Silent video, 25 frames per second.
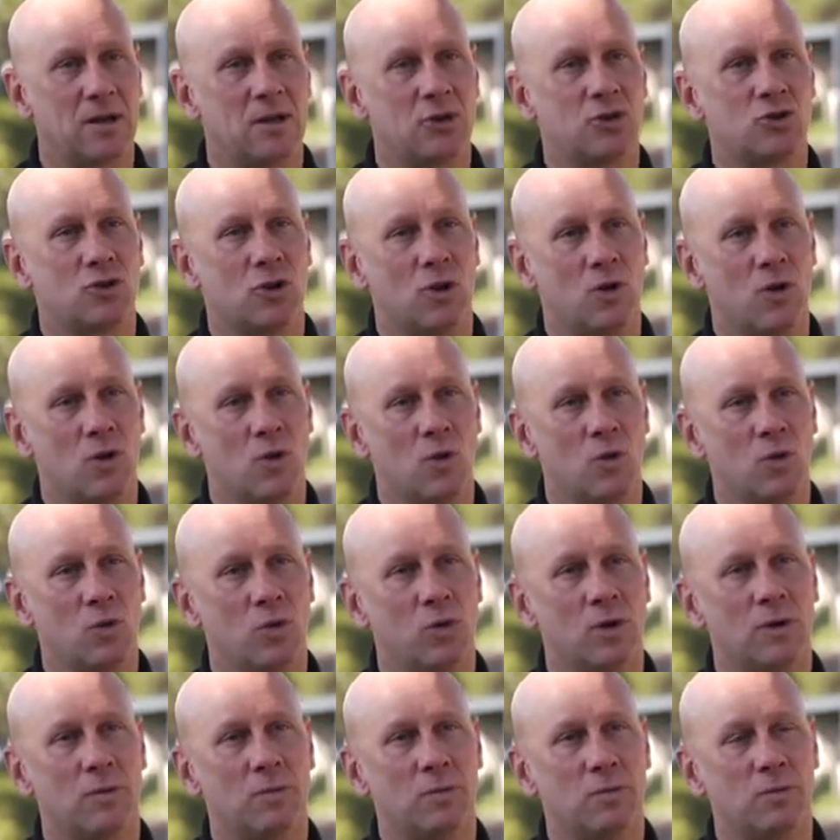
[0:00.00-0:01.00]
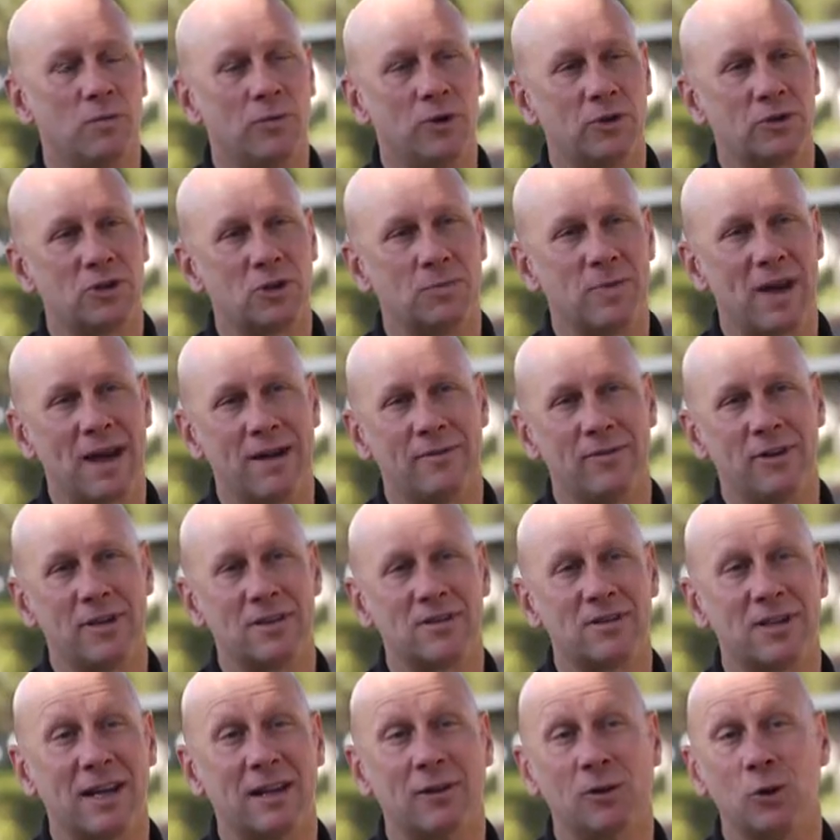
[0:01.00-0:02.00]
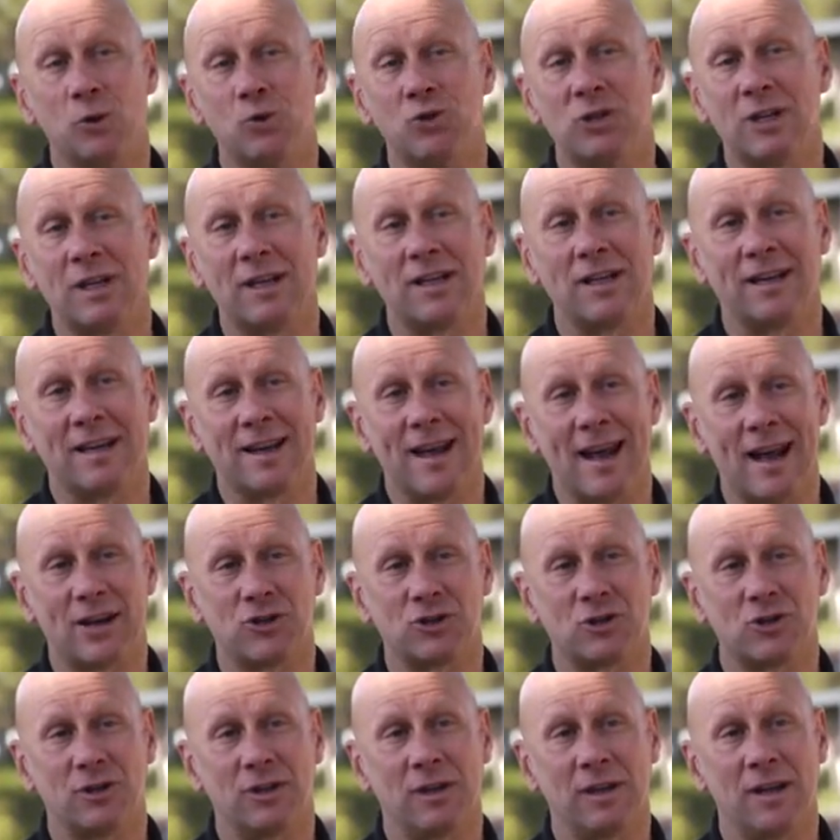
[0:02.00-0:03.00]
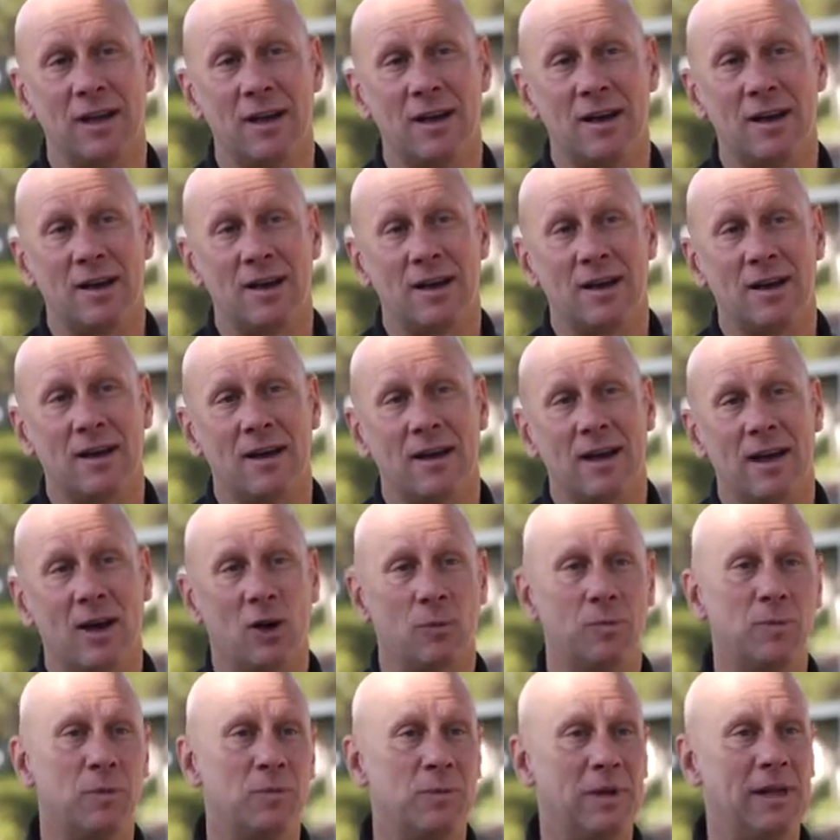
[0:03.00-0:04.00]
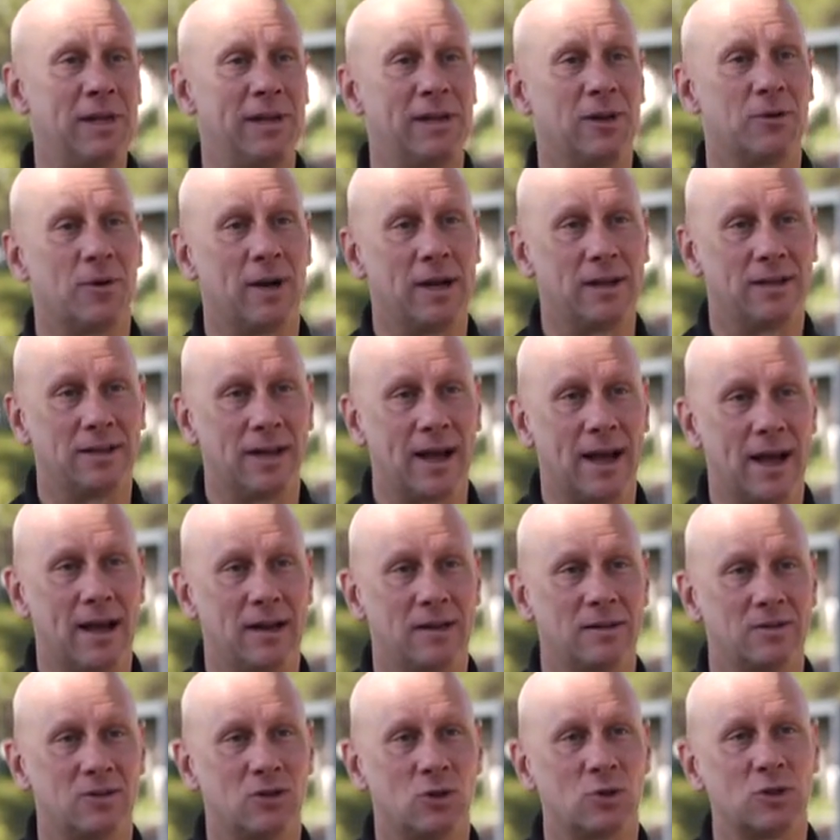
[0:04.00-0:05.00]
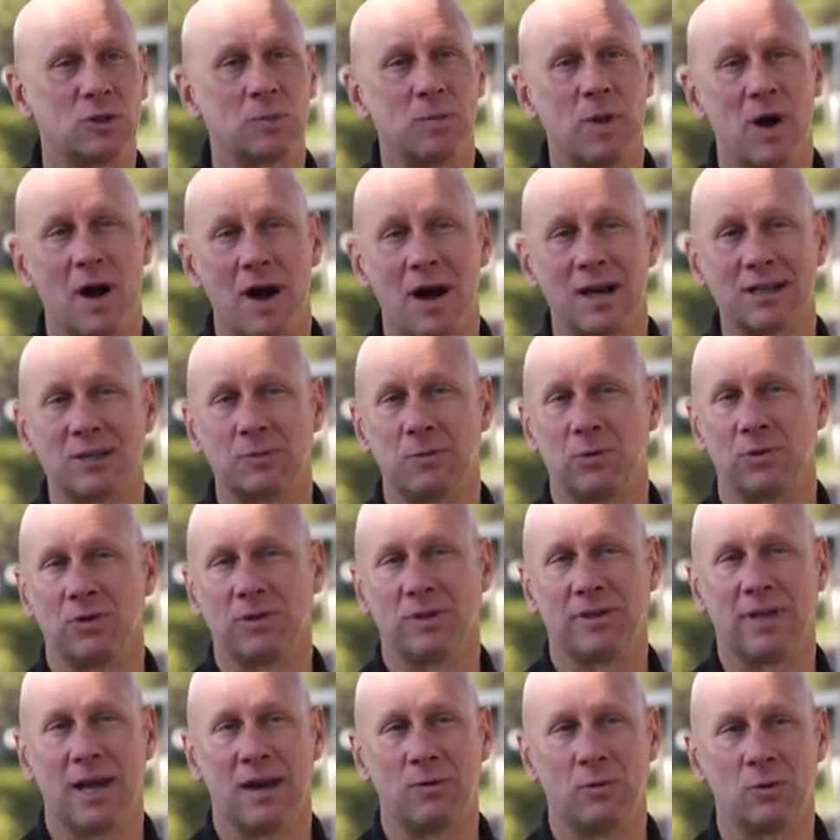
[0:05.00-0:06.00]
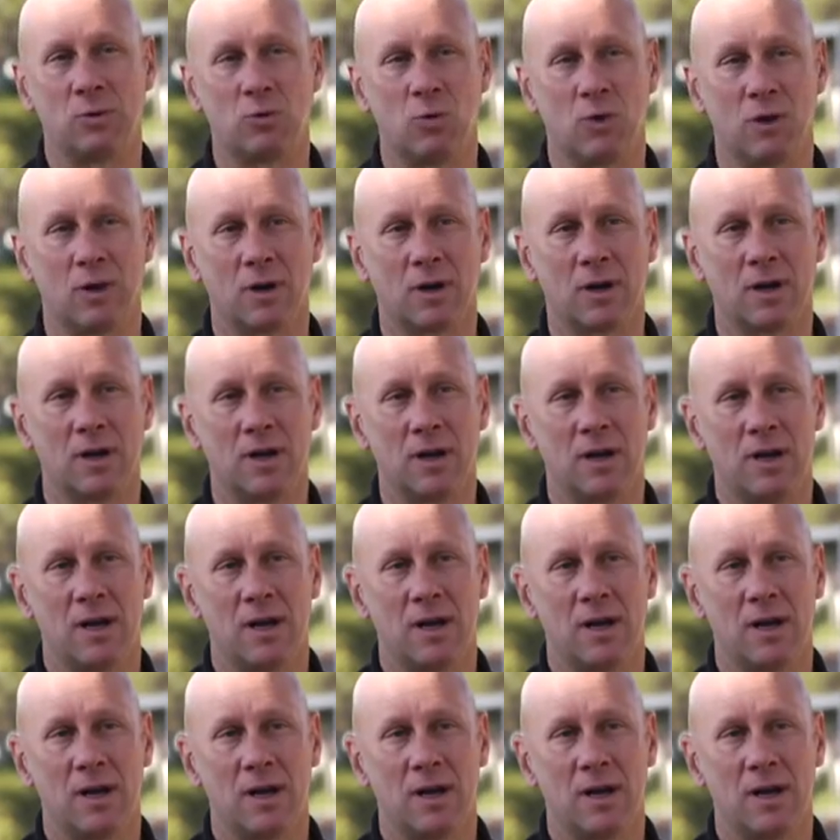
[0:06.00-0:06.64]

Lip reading: So there's some evidence that leucine can actually help ameliorate that. So it's possible that would work.